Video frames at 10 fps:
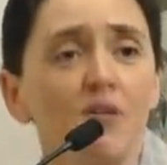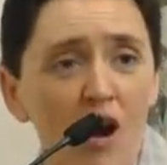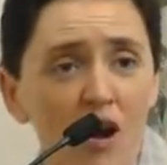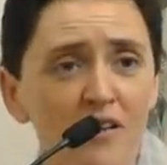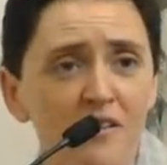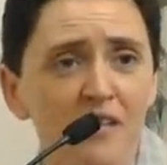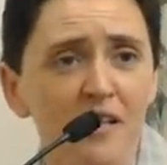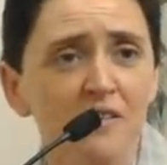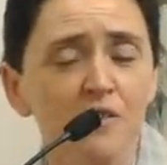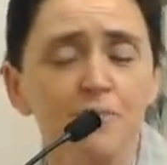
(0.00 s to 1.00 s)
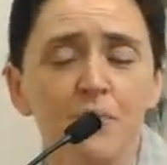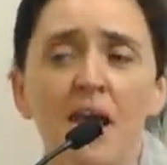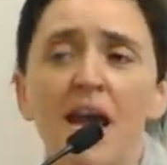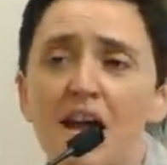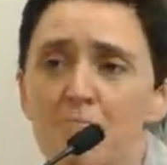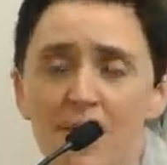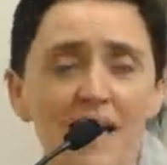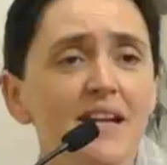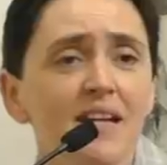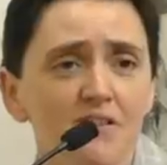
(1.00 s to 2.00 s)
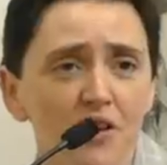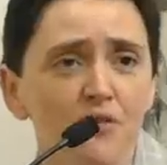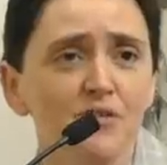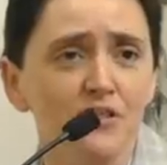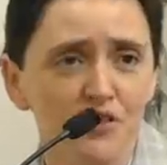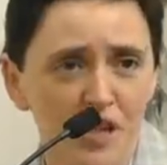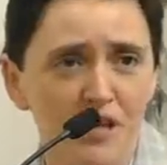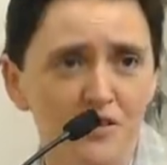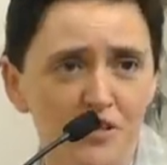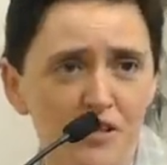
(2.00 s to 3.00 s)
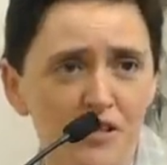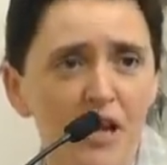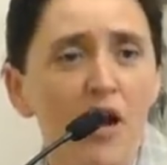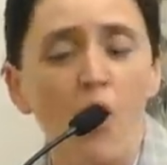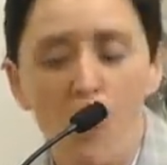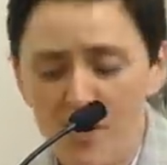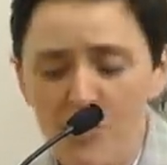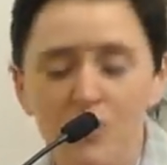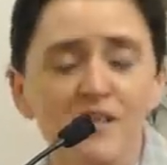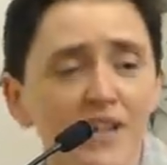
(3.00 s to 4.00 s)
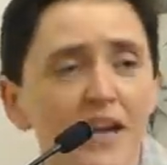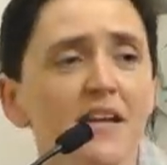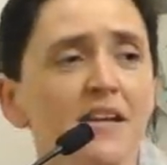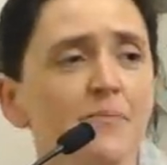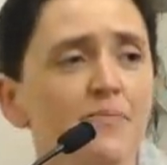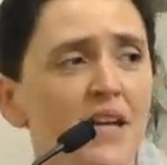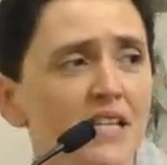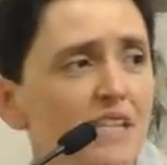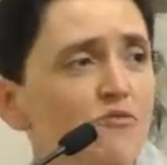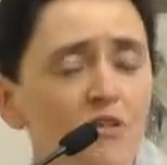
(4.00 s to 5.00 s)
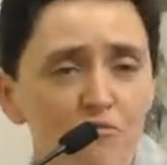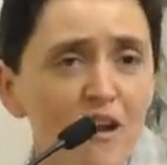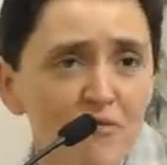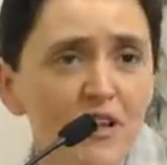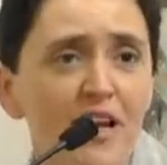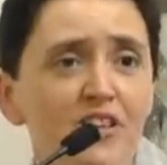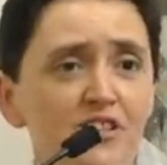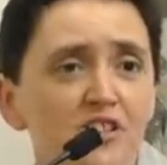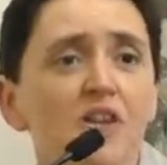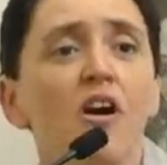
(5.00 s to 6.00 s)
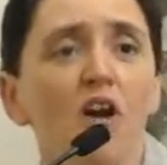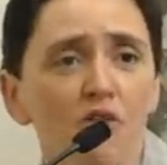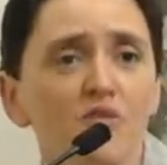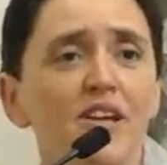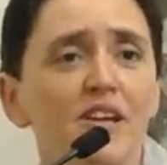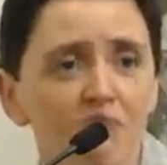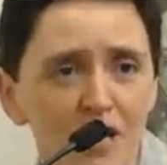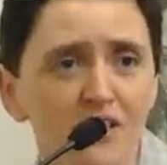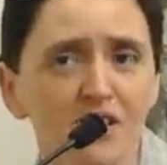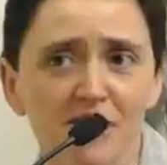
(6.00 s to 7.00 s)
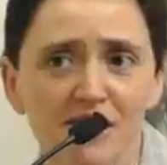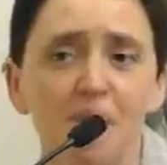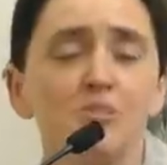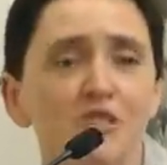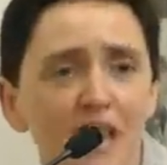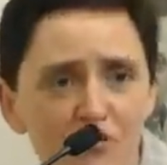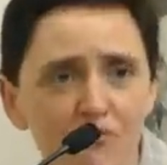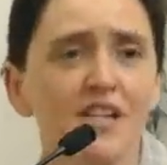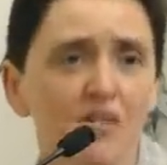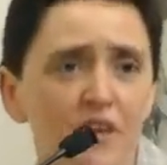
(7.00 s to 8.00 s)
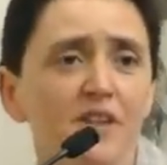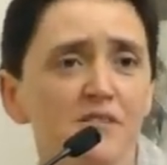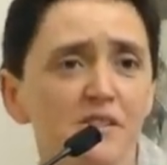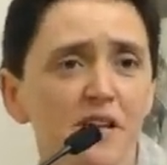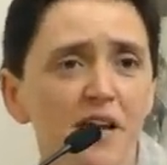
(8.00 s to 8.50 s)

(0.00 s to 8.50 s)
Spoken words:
harness it and make those changes. All it will take is a revocation of the religious exemption. Get rid of it,